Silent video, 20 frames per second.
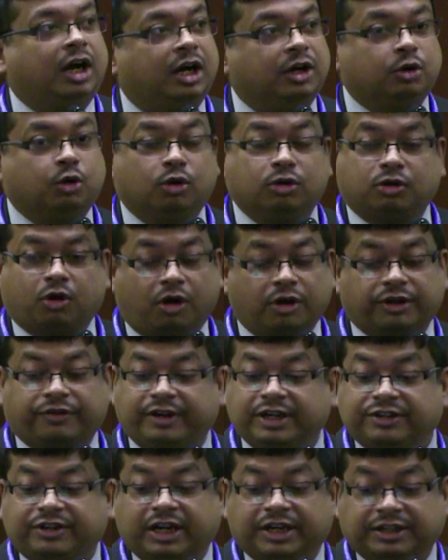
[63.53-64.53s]
No
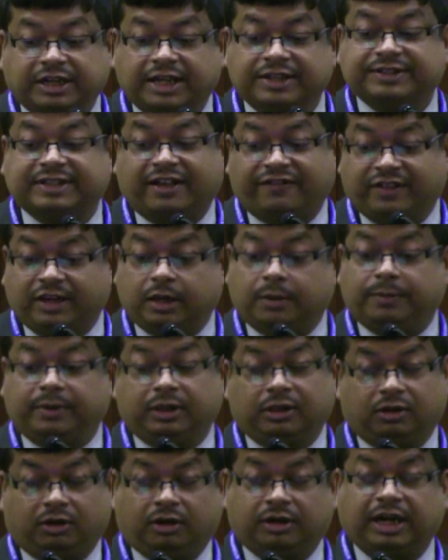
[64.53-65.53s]
concrete data is
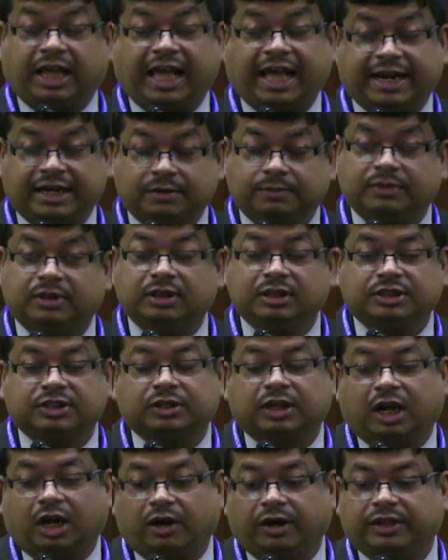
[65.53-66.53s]
available on
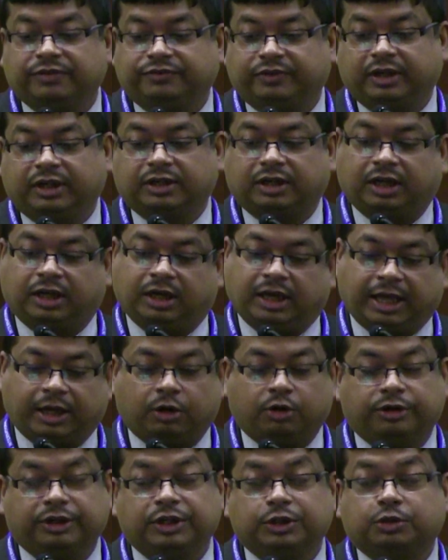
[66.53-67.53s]
animals. However,
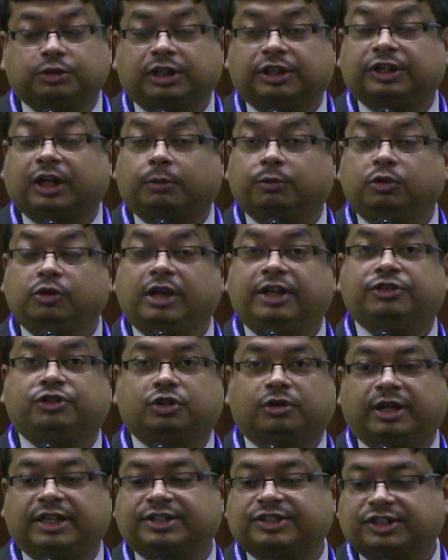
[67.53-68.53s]
according to the
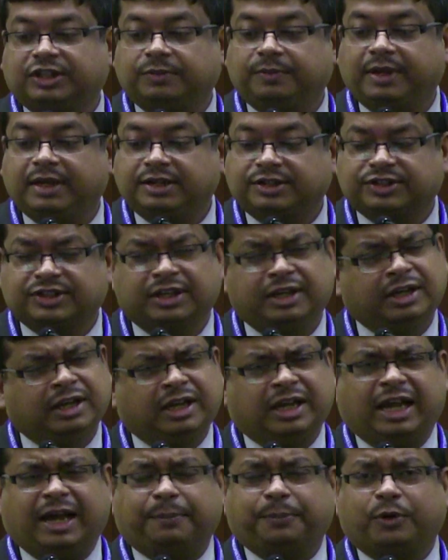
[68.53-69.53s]
WHO estimates,
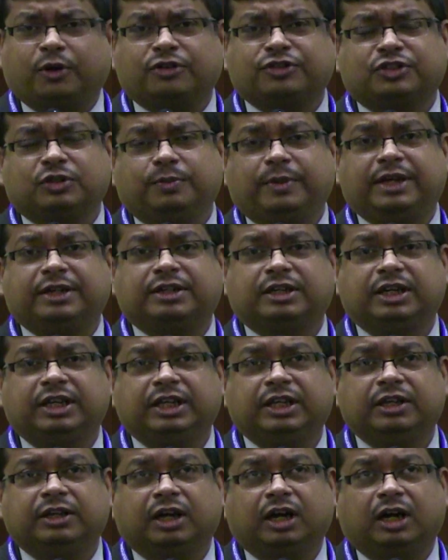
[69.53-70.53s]

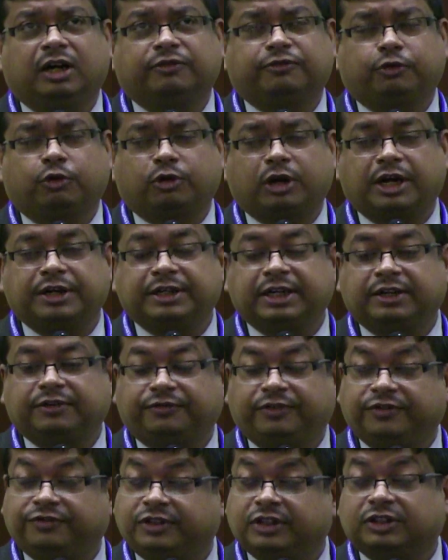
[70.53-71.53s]
approximately
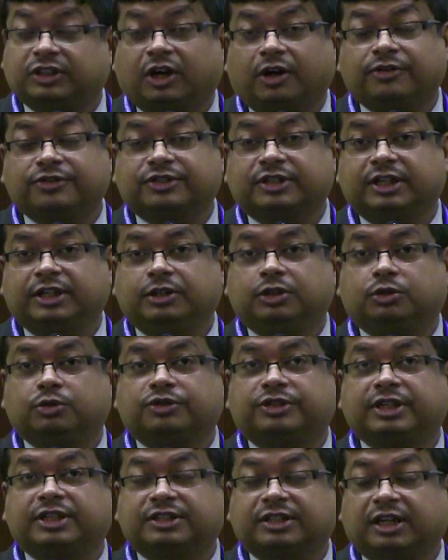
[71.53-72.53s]
450,000
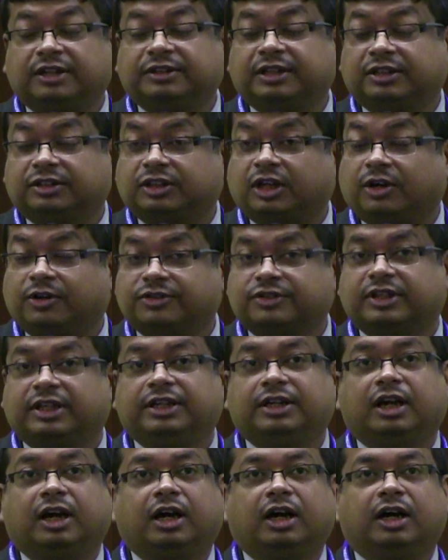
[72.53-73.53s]
to
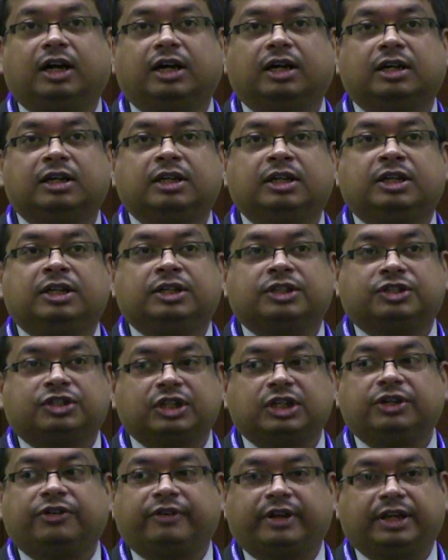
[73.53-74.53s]
600,000
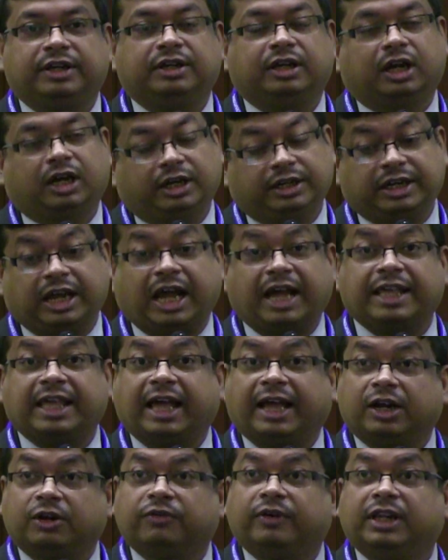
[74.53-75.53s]
children die
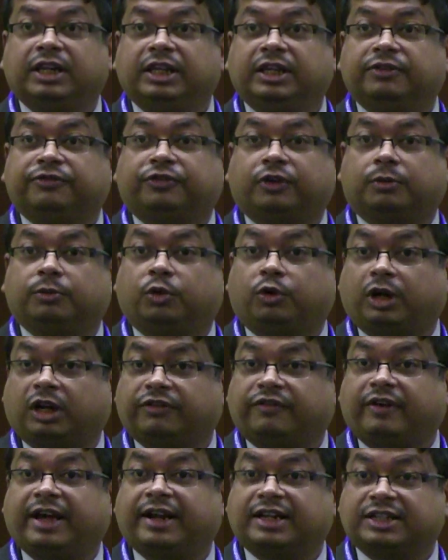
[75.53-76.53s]
annually from
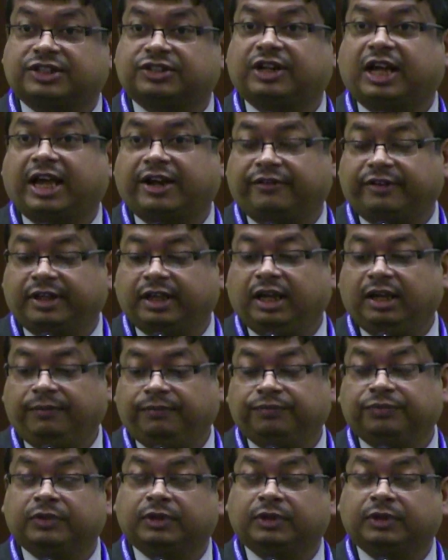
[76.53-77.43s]
rotavirus diarrhea,